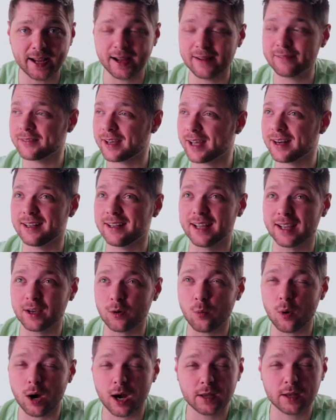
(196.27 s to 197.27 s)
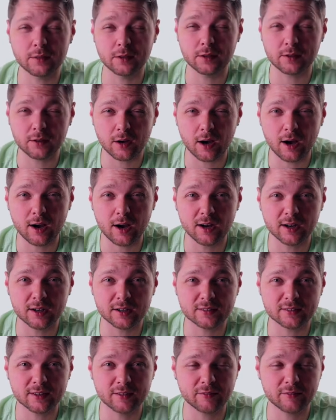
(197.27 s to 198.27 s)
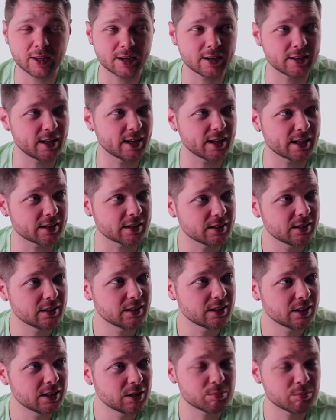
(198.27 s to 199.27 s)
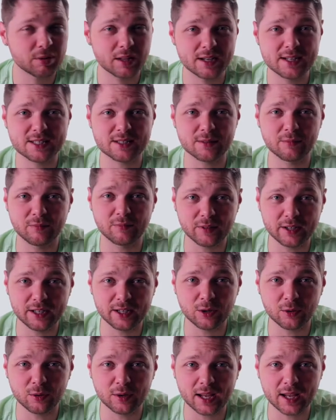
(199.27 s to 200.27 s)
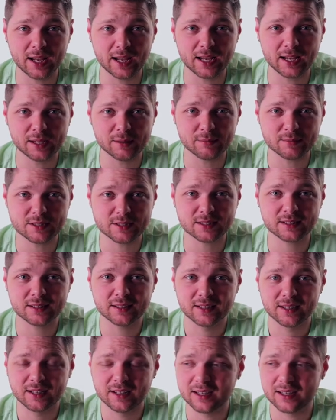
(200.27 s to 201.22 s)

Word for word: I've got to like walk the dogs. I've got to like play some video games.